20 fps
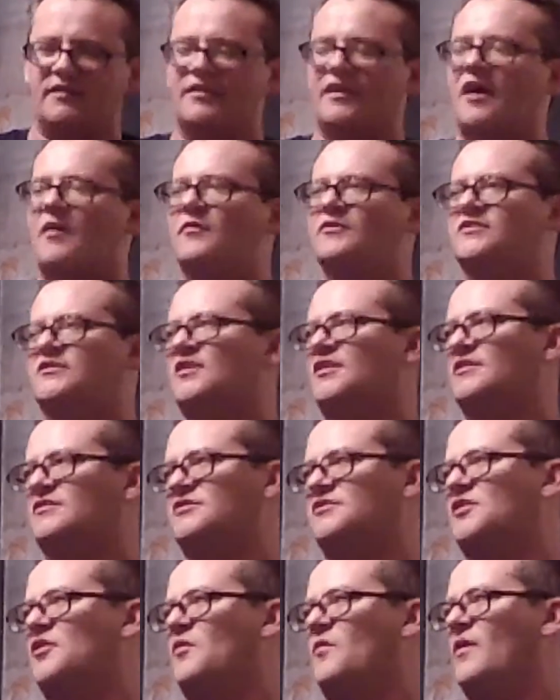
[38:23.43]
that was done
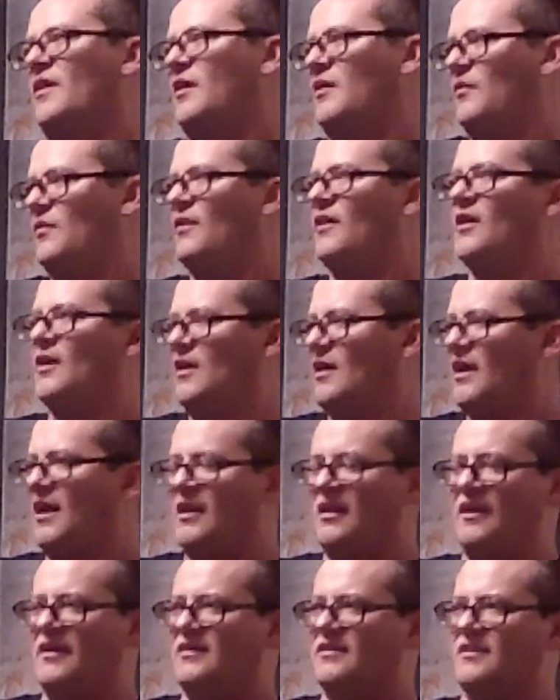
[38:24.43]
so well.
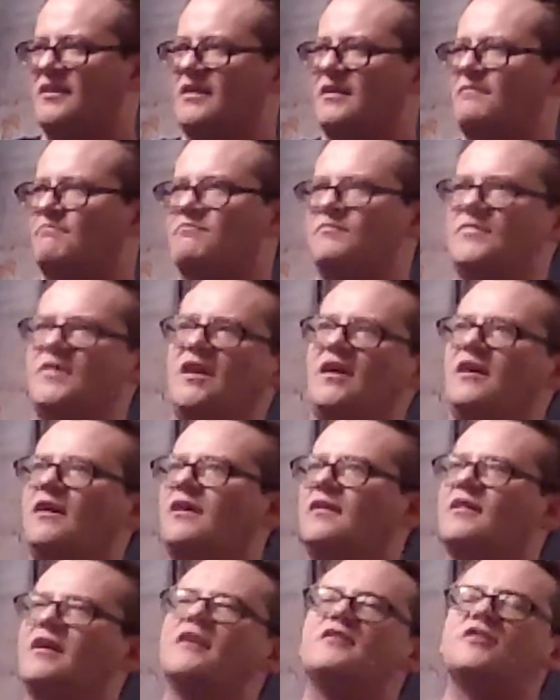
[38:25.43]
And like
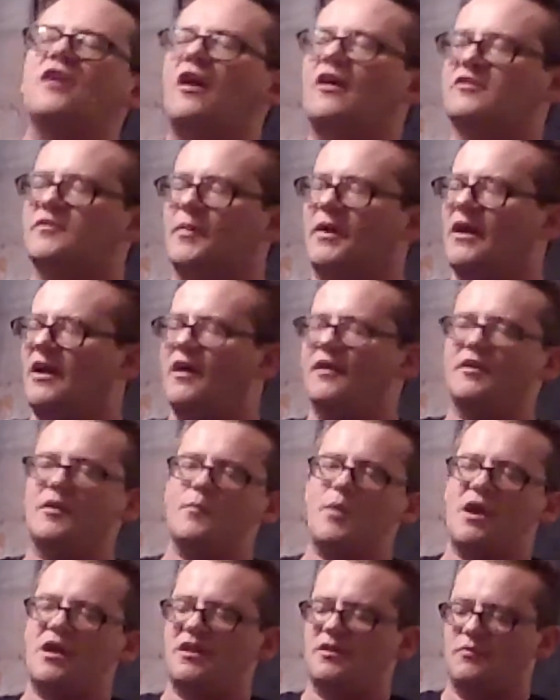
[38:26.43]
they talked about how they
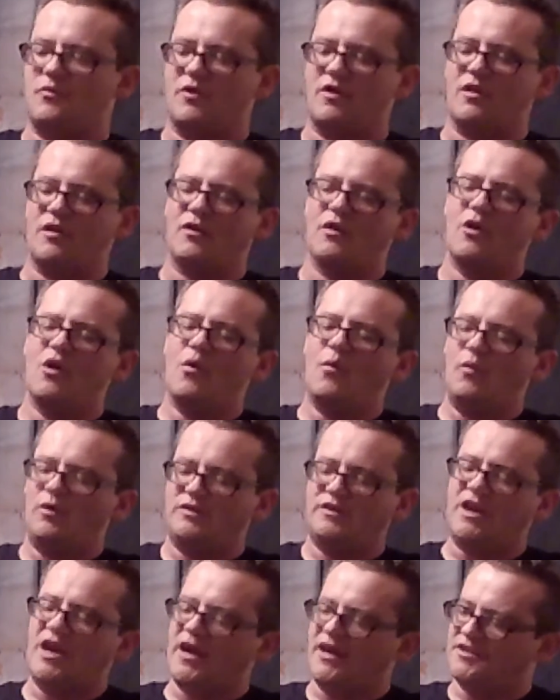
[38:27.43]
made it where
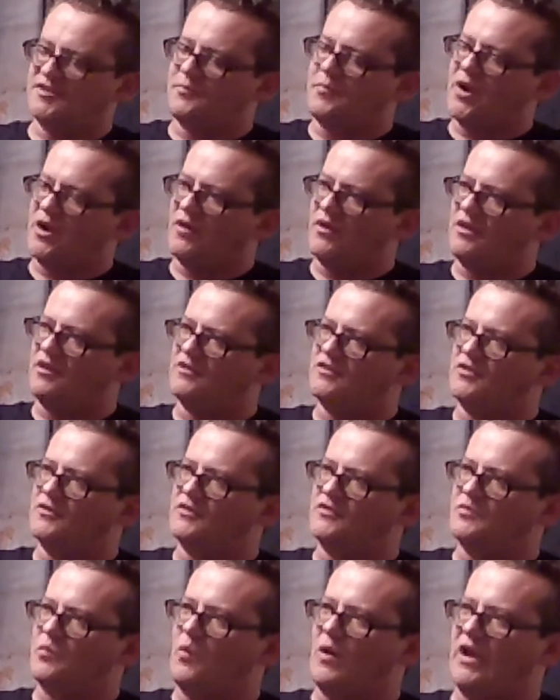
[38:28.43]
one guy is buried to
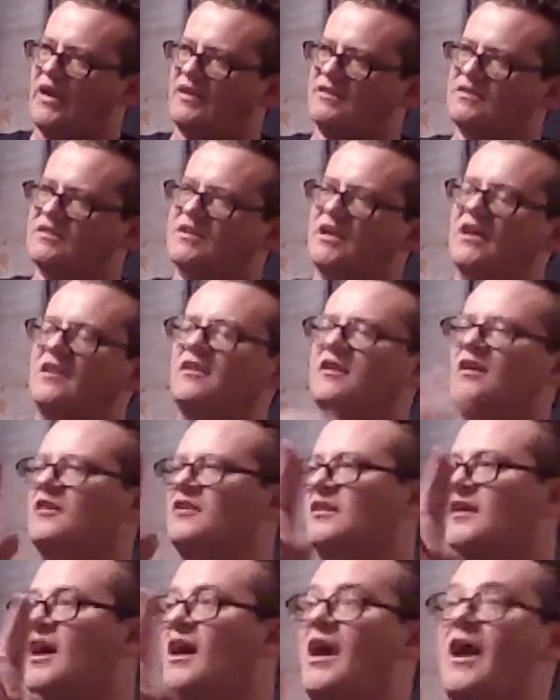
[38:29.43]
his waist and the
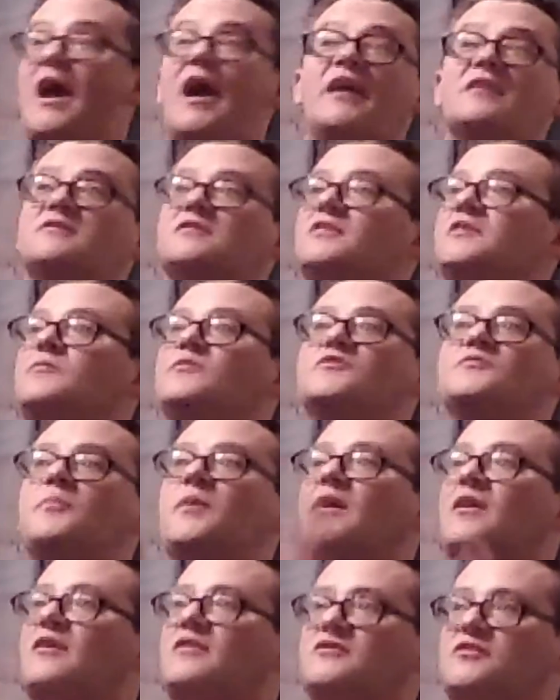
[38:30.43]
other guy actually was
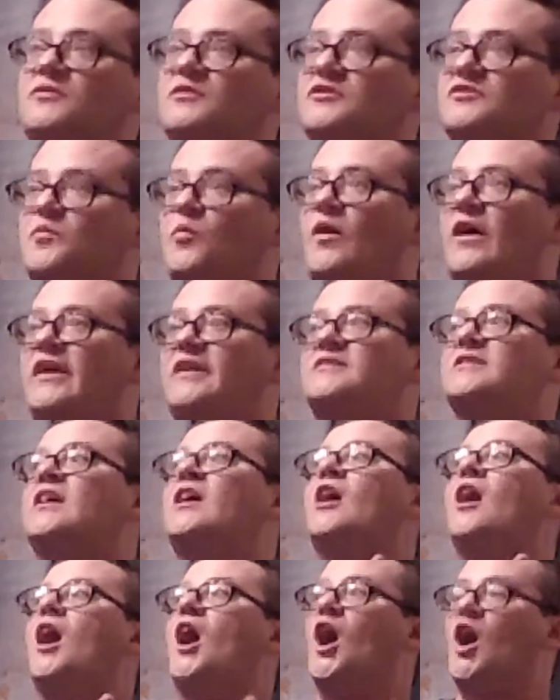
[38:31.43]
buried to his waist
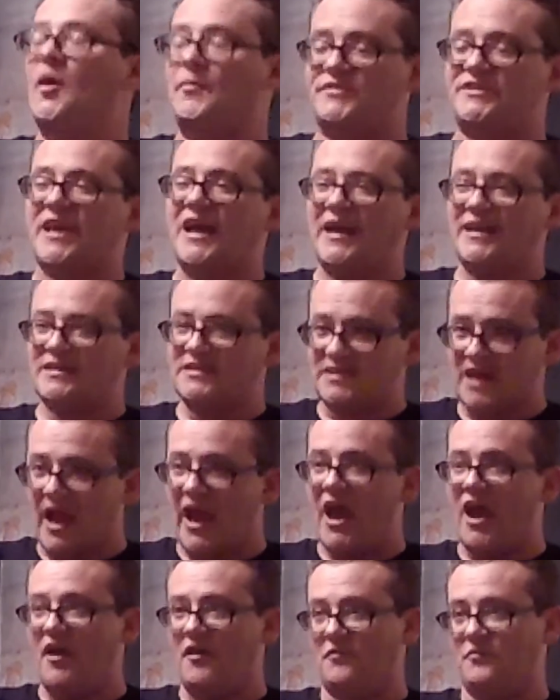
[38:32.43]
upside
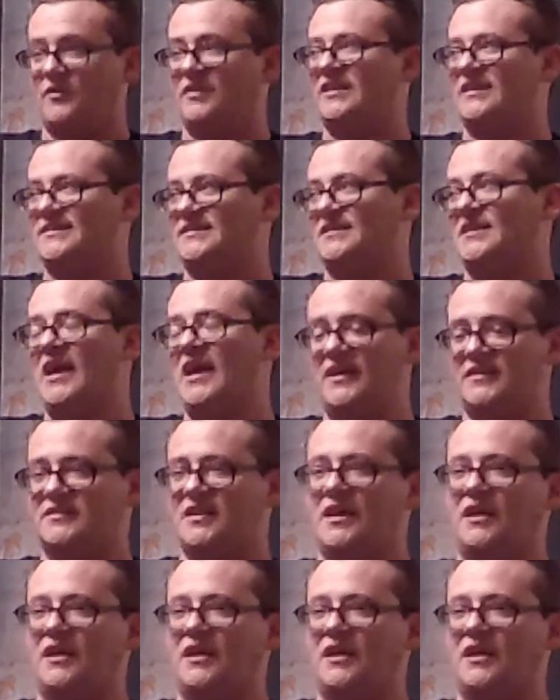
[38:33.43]
down with his legs